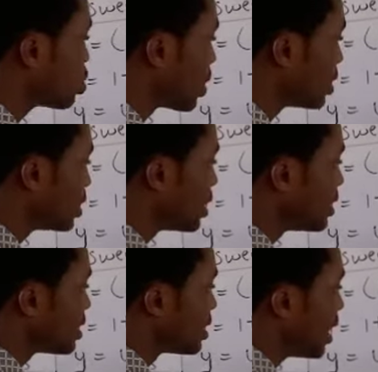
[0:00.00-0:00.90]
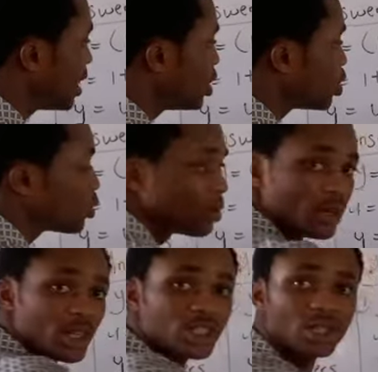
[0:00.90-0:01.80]
one, 10u
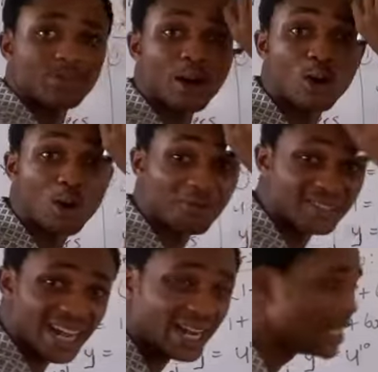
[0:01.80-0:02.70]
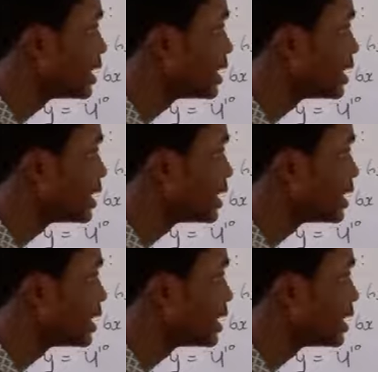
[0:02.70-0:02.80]
raised to the power of 9.